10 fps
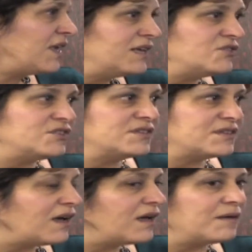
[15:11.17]
kids just
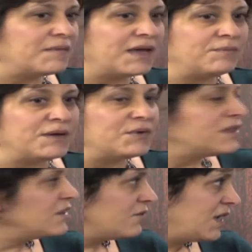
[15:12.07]
come and be
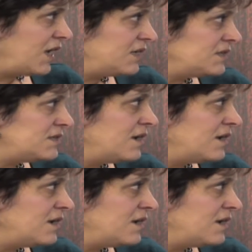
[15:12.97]
with other kids.